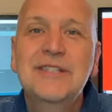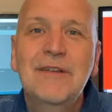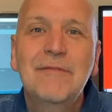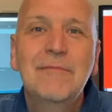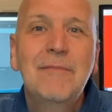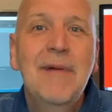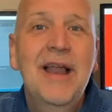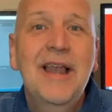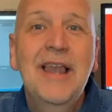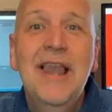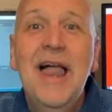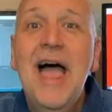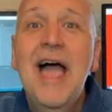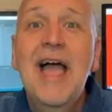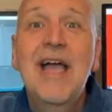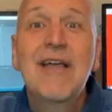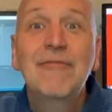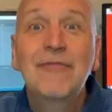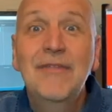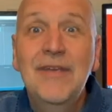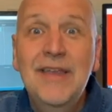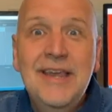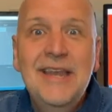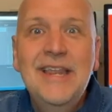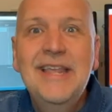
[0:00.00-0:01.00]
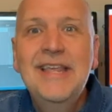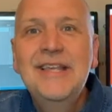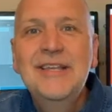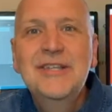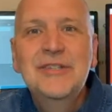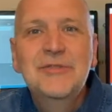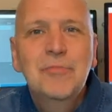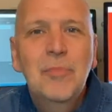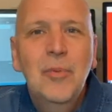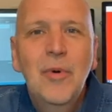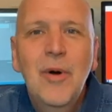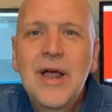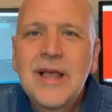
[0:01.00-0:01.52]
of my life in his
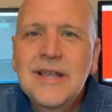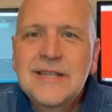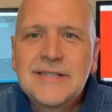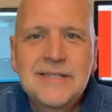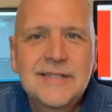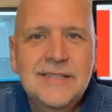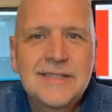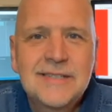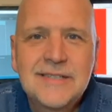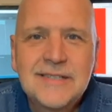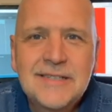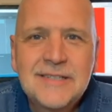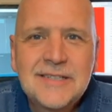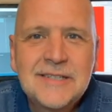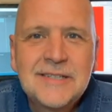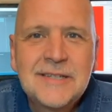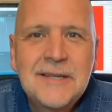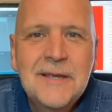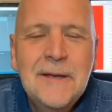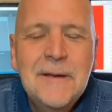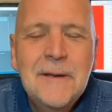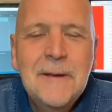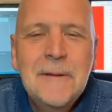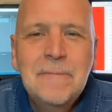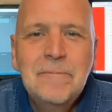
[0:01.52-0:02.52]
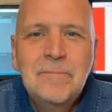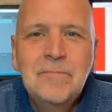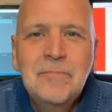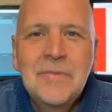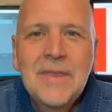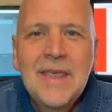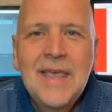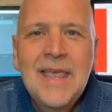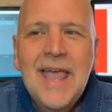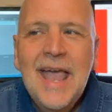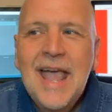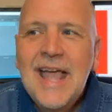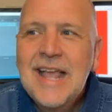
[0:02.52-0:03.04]
presence.
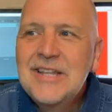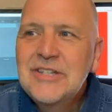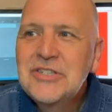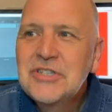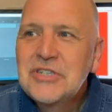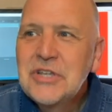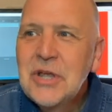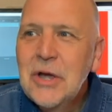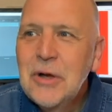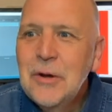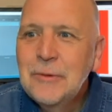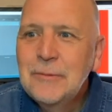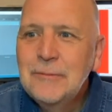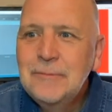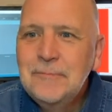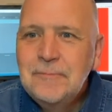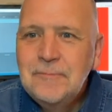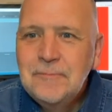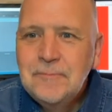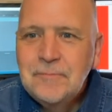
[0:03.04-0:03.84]
And so,